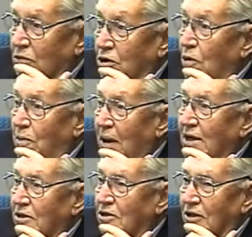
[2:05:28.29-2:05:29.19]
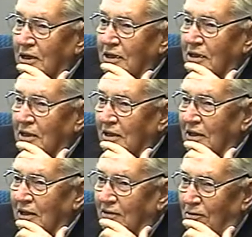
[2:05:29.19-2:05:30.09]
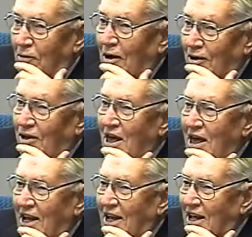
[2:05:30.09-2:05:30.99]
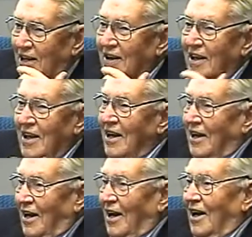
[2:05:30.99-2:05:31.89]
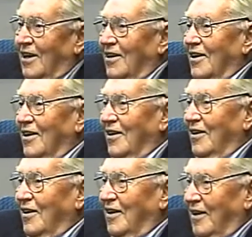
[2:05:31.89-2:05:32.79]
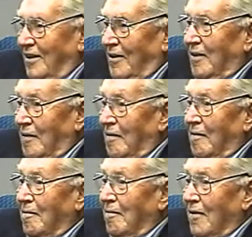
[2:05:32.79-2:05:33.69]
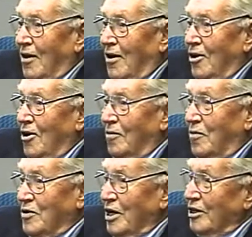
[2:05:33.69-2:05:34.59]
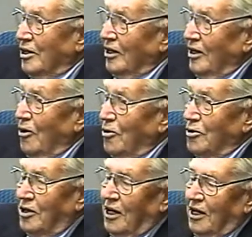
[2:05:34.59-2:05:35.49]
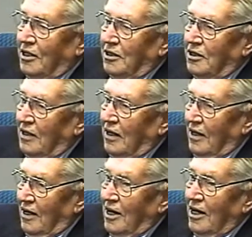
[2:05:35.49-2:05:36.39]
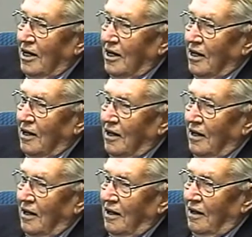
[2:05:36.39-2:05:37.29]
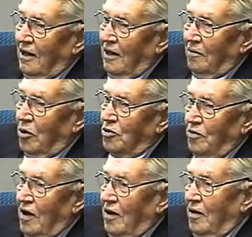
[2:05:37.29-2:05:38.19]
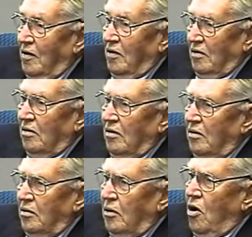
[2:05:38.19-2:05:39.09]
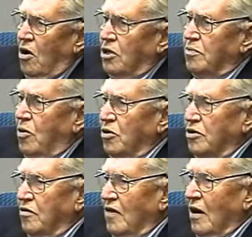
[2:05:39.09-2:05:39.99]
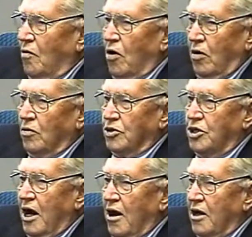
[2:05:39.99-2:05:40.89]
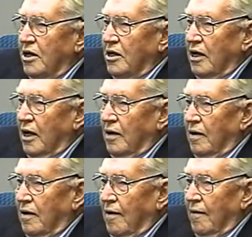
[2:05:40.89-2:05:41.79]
There's no pay to it, one thing, and a young physician in those days needed it. A large portion of our work was charity then.